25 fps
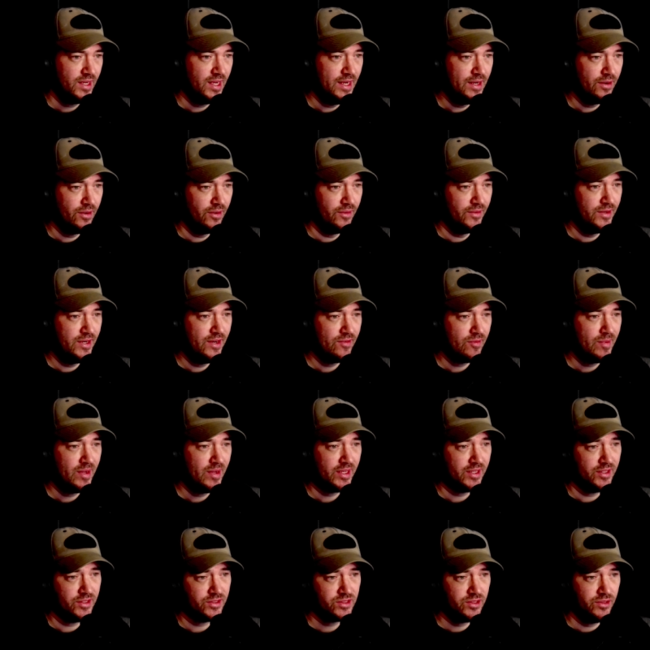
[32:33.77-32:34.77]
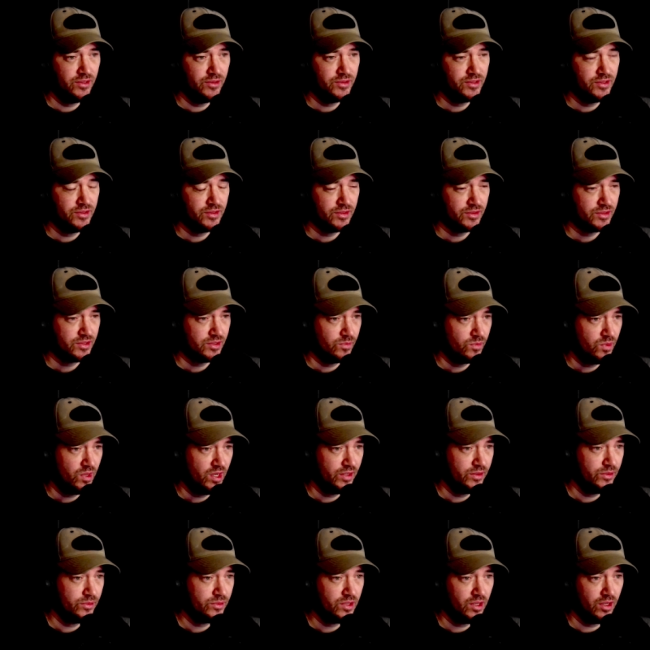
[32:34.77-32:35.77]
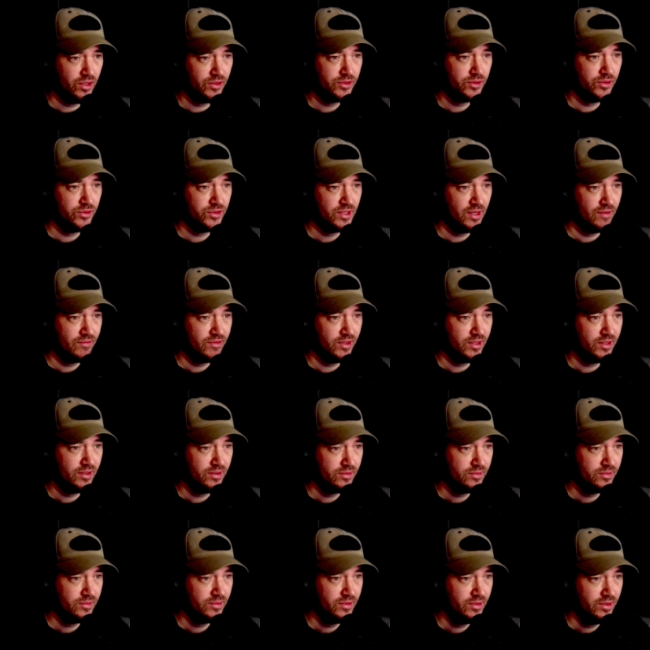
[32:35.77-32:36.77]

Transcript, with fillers: And or never make excuses as to why you can't do something.